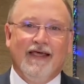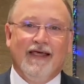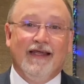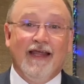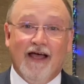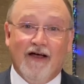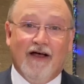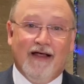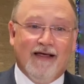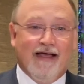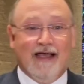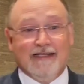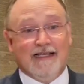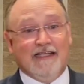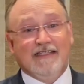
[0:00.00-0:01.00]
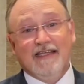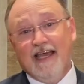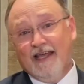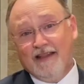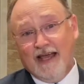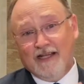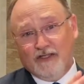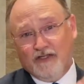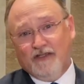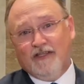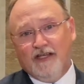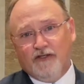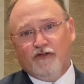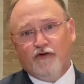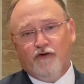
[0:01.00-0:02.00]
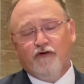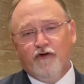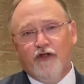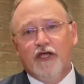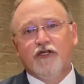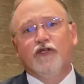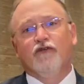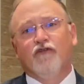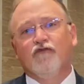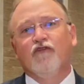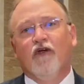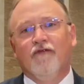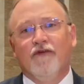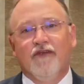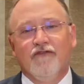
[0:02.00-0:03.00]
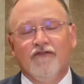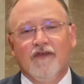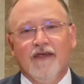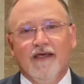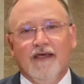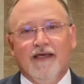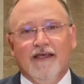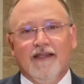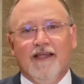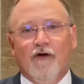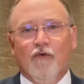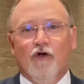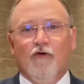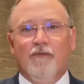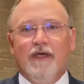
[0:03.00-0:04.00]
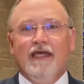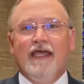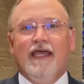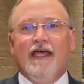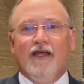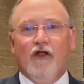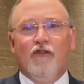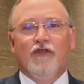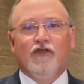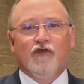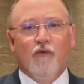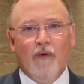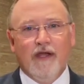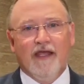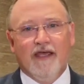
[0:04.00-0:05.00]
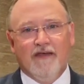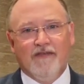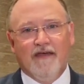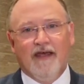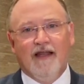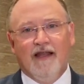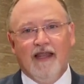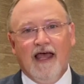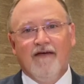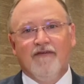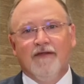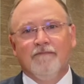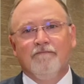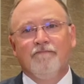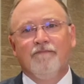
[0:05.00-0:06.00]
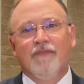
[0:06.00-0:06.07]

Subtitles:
Now, as I said, that's the traditional service that will begin on the 20th at 11.